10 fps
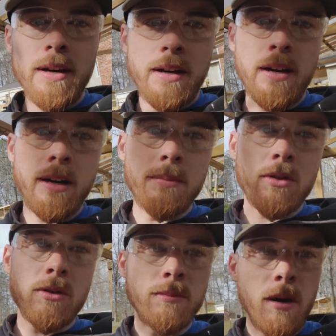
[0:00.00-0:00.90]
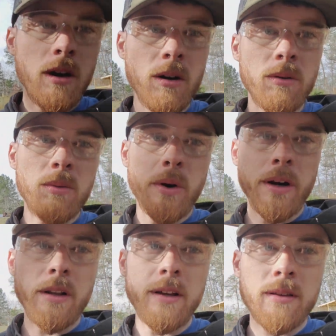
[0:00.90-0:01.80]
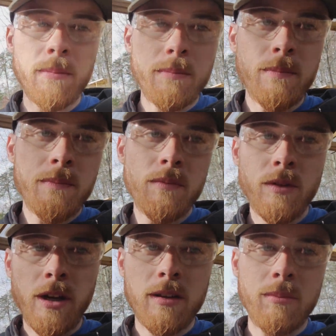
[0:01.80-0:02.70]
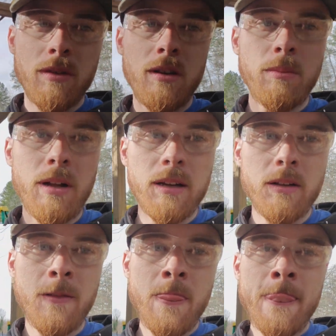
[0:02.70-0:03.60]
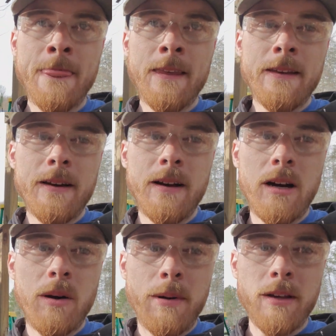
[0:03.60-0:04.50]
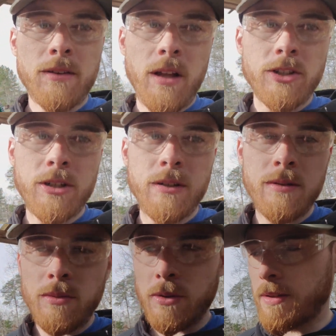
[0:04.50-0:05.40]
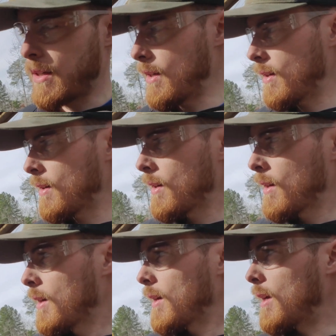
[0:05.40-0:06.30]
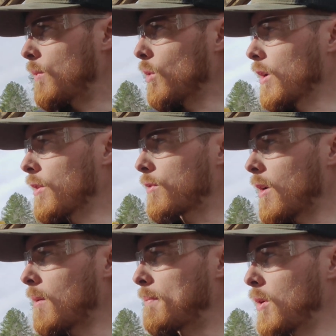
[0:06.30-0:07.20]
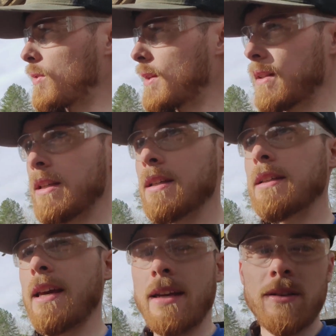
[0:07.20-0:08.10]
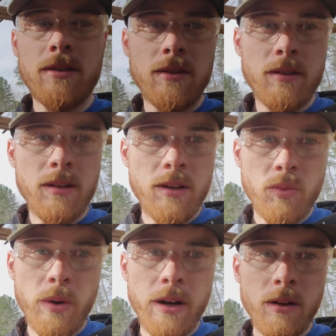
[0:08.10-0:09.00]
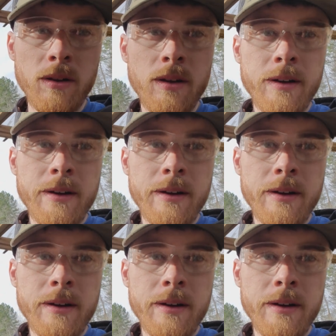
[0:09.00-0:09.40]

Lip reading: So tomorrow we're gonna lay some cinder block, might slush it, we'll see, and we're gonna start building the gates as well.